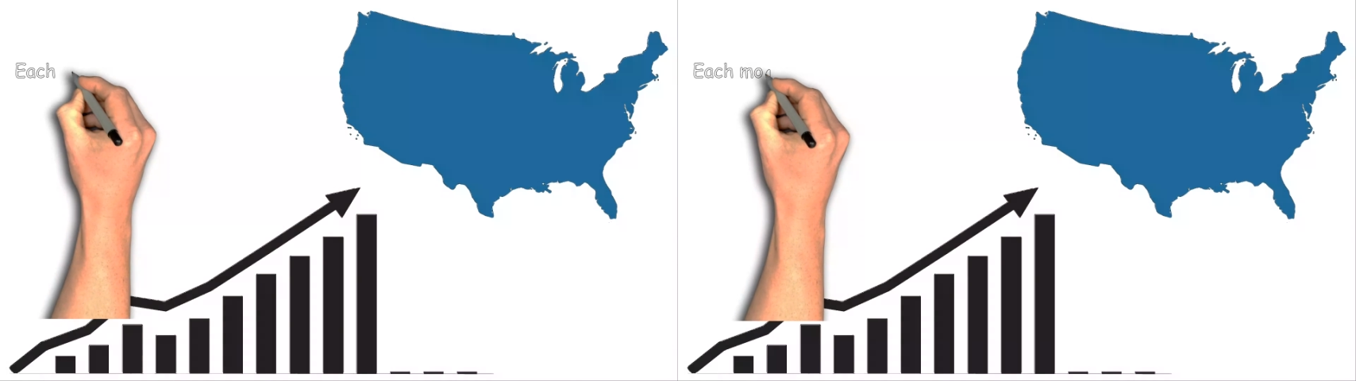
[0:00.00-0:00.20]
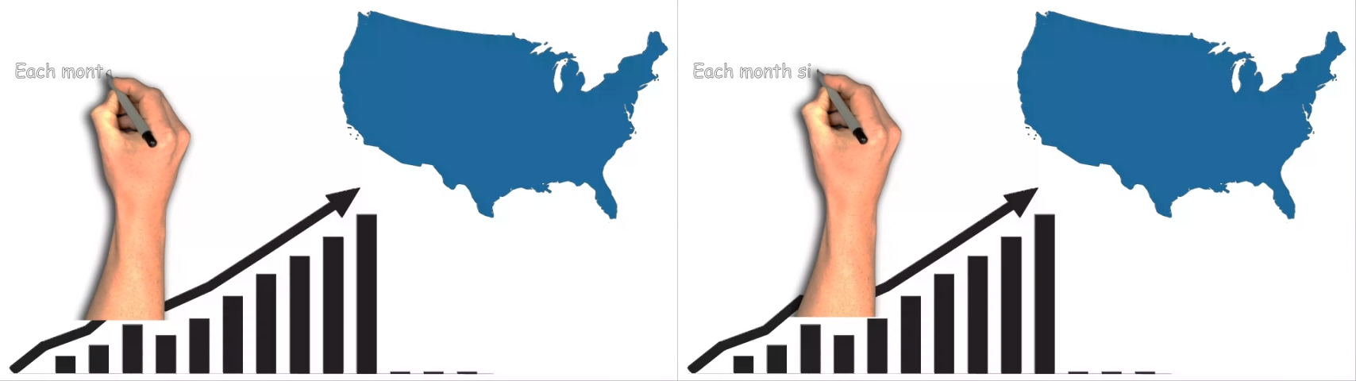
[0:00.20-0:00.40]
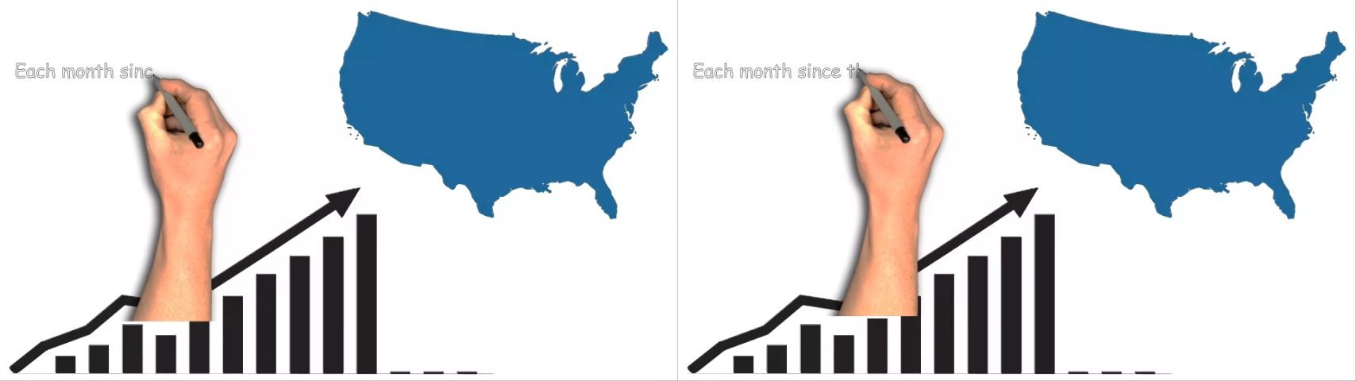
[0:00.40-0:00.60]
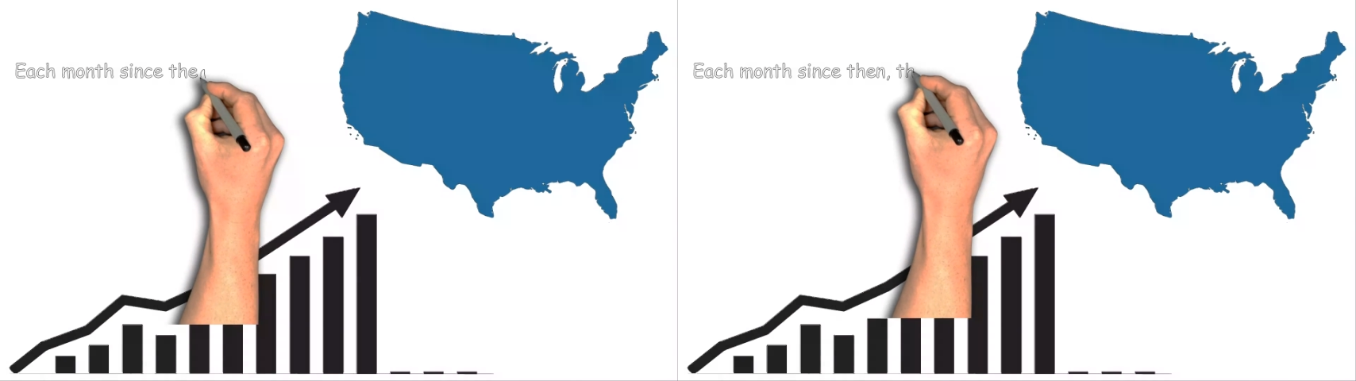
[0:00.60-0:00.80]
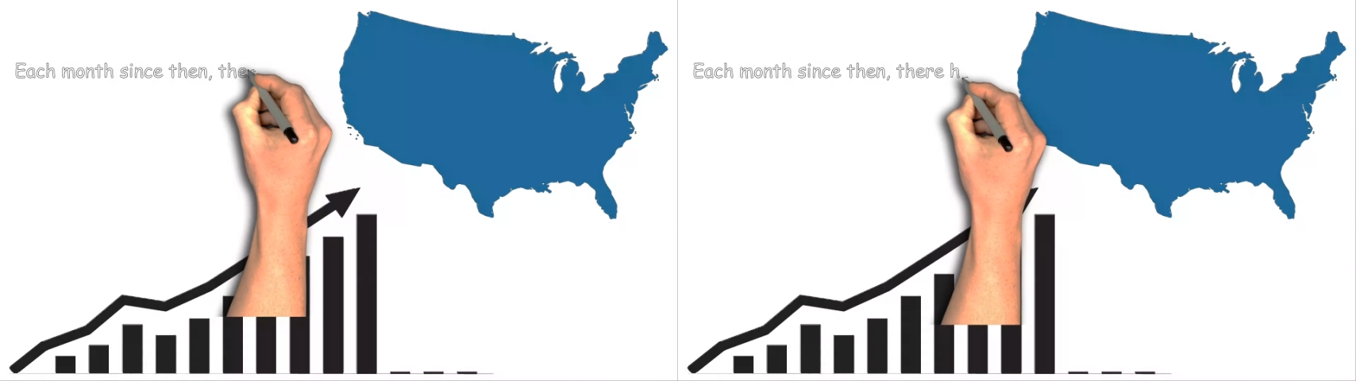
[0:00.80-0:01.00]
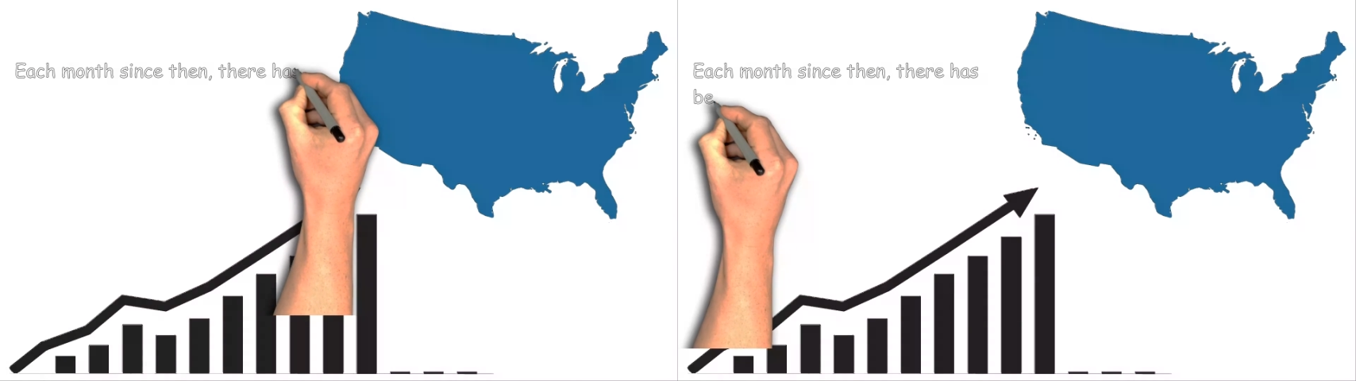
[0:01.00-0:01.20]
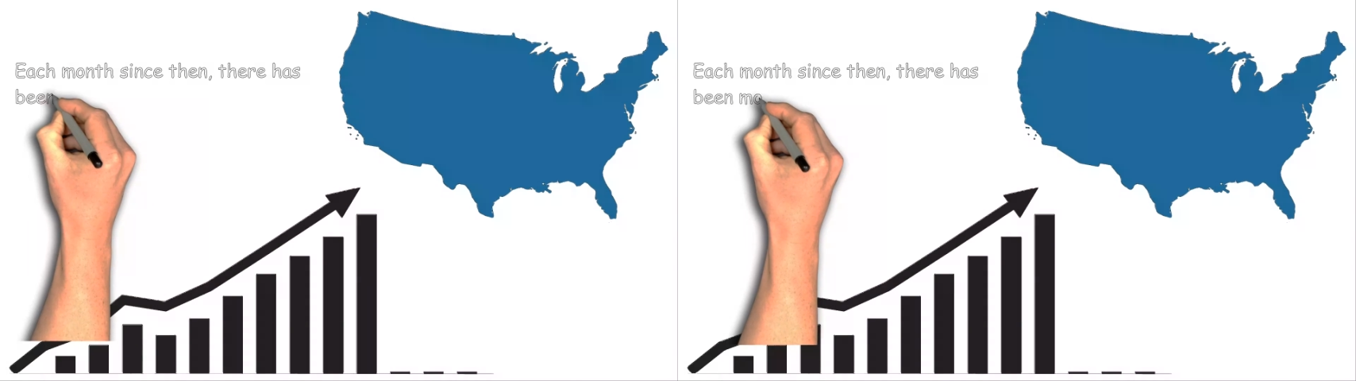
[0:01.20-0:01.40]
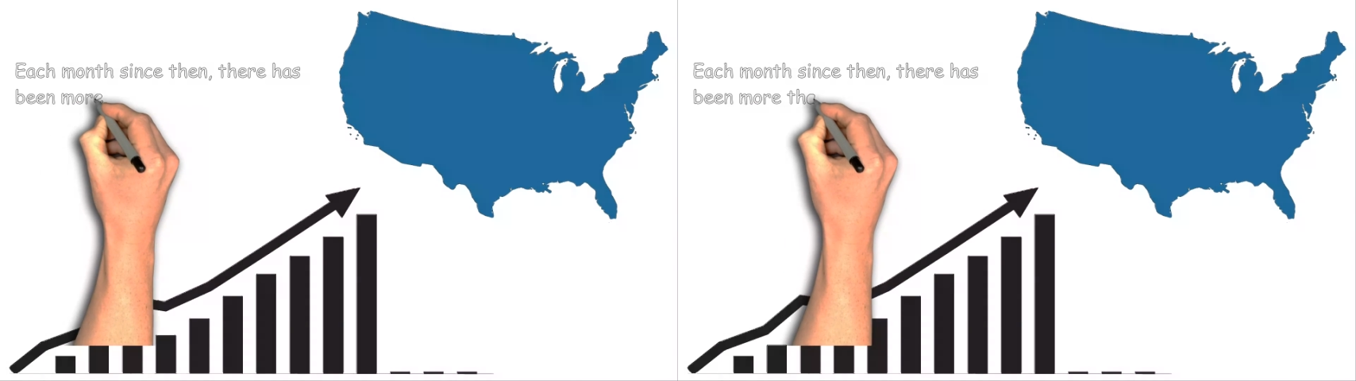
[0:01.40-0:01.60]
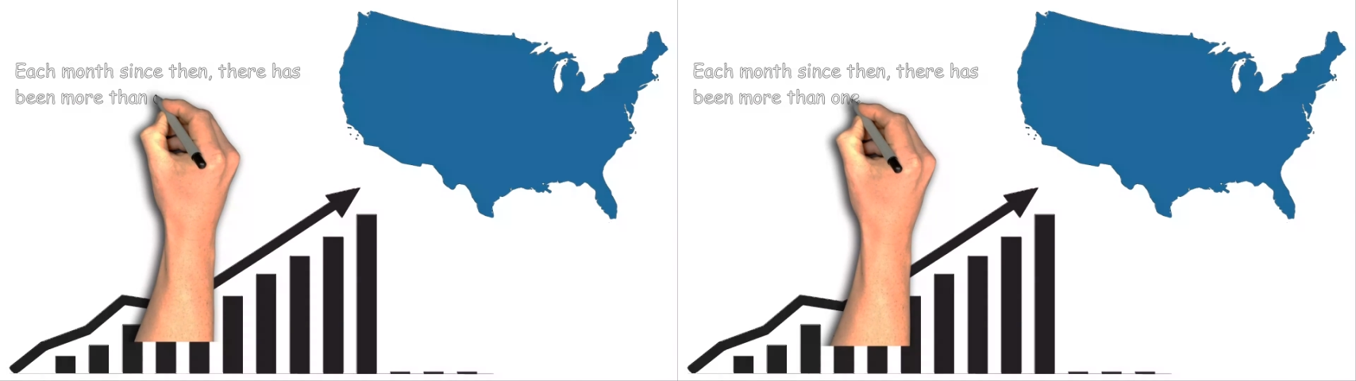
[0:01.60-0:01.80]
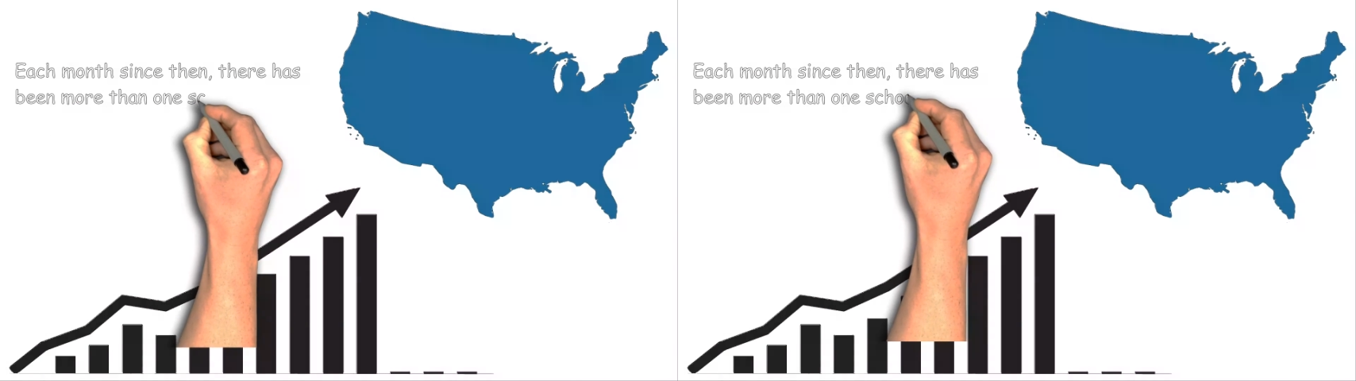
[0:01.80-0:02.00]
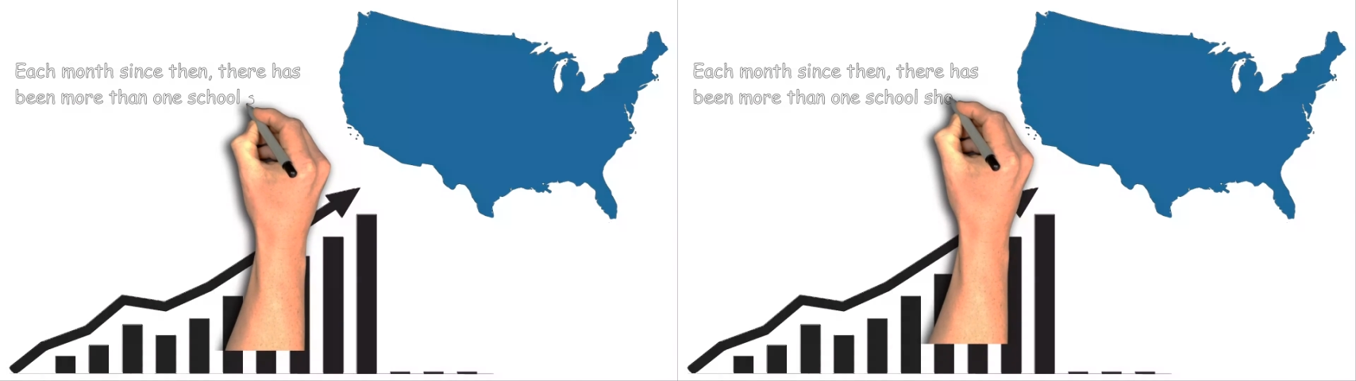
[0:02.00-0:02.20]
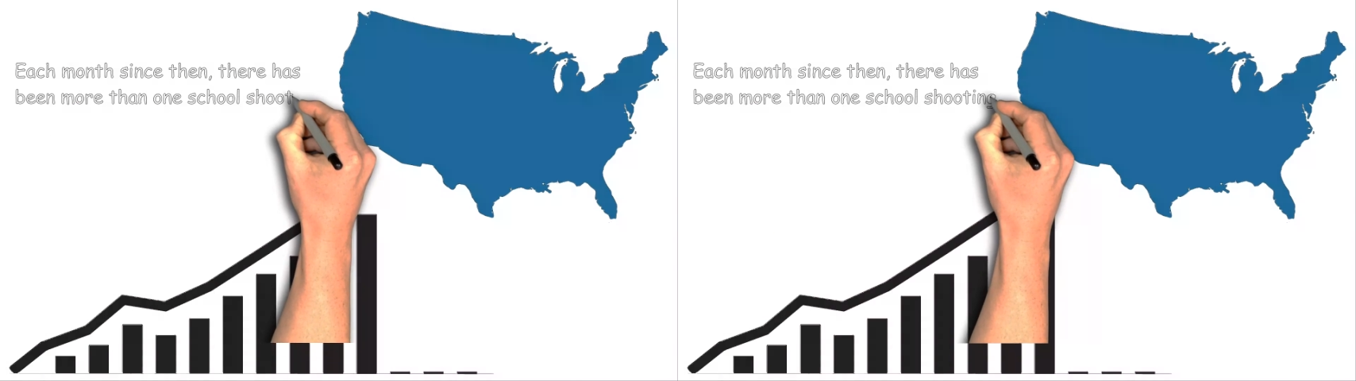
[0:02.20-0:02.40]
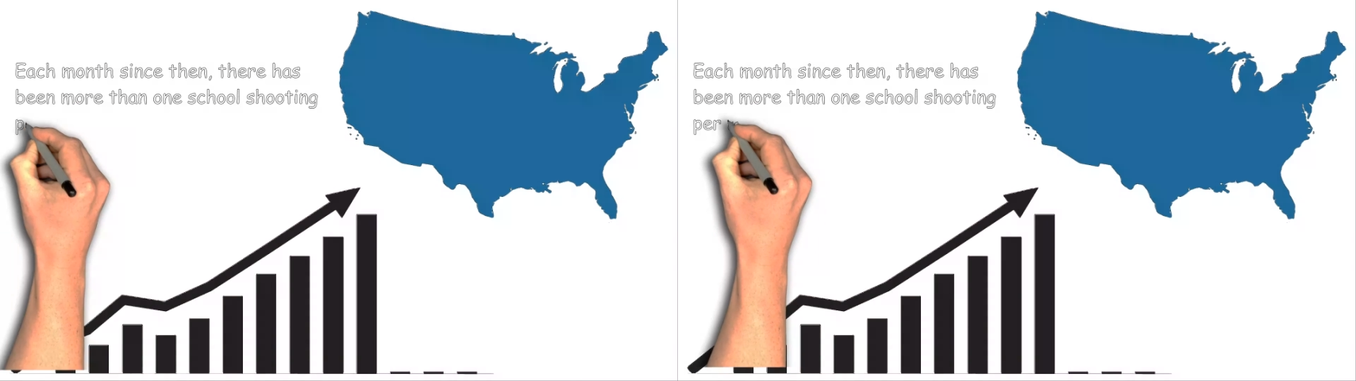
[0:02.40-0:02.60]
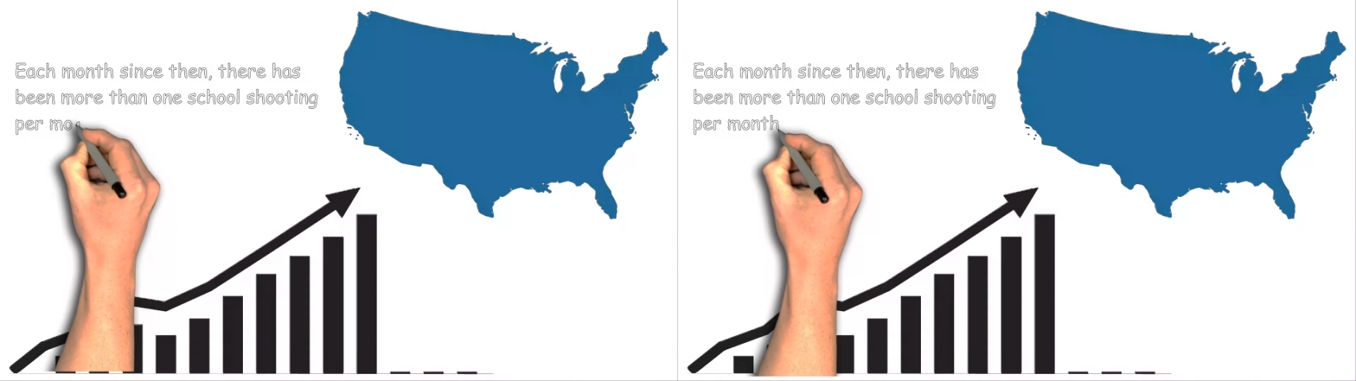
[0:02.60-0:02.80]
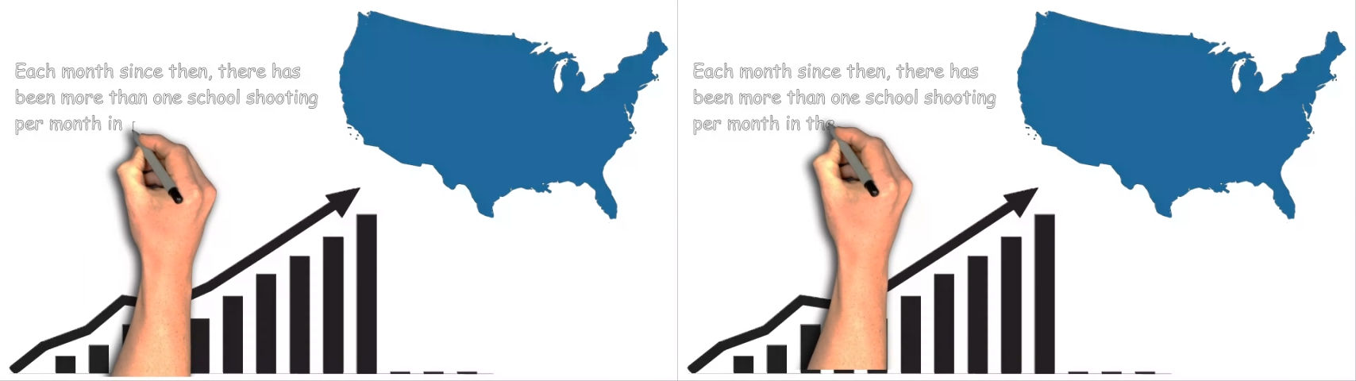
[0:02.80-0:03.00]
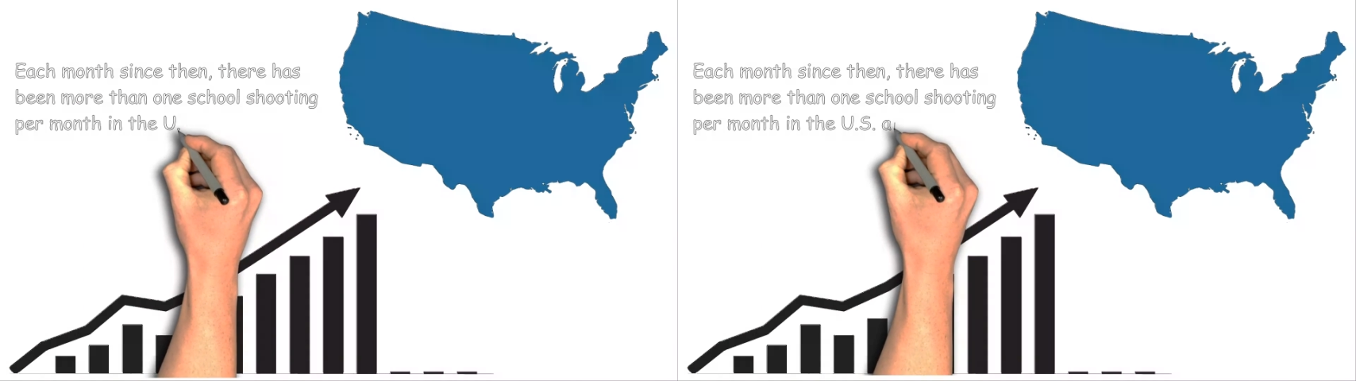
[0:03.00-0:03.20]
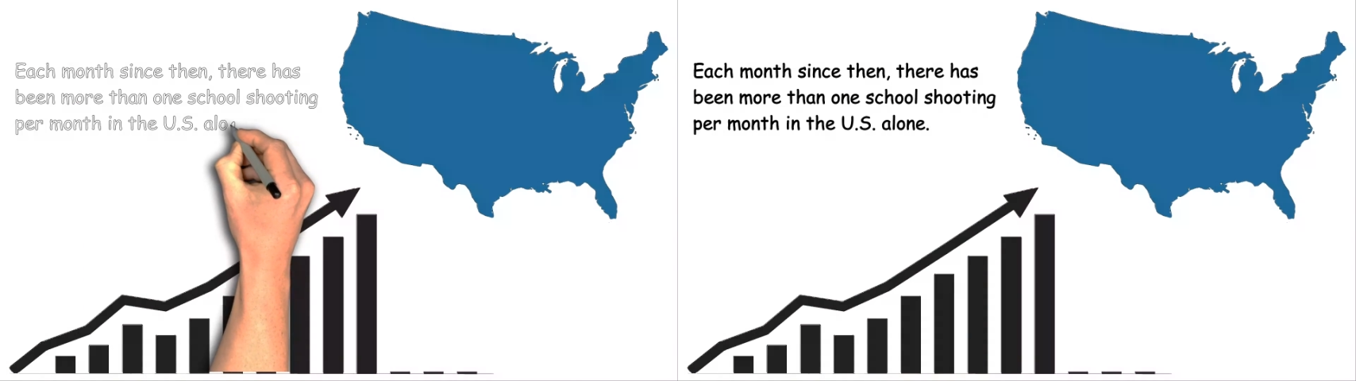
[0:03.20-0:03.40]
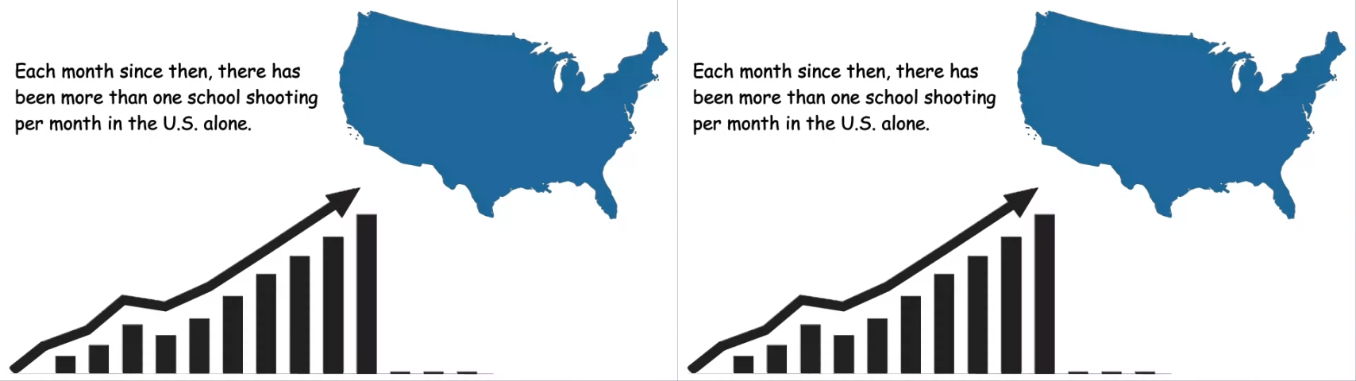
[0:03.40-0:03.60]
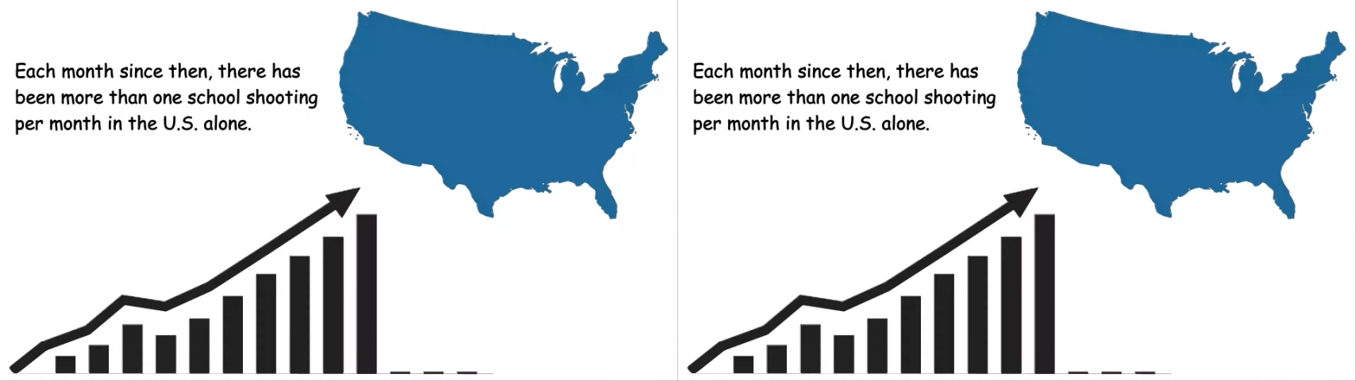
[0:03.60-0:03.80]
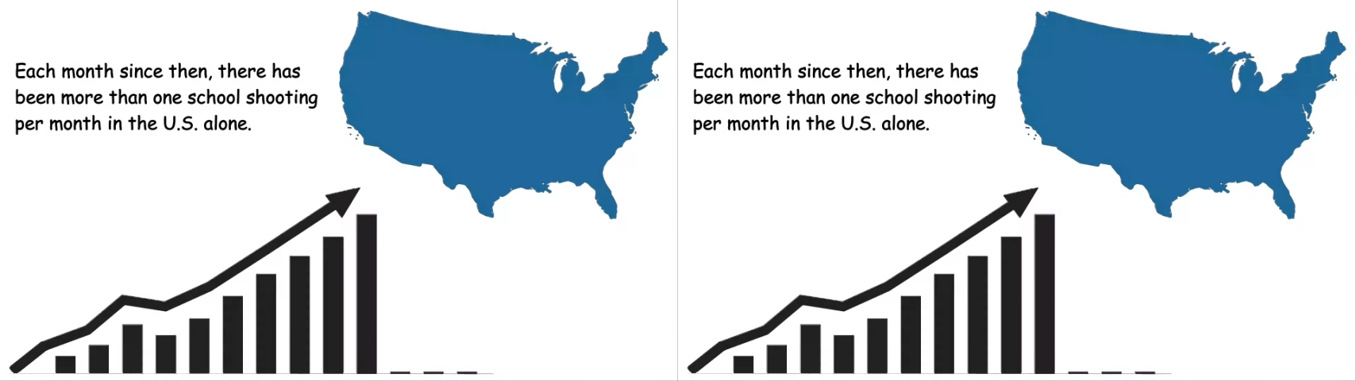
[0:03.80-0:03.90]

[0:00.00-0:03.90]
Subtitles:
[unreadable: no face in view]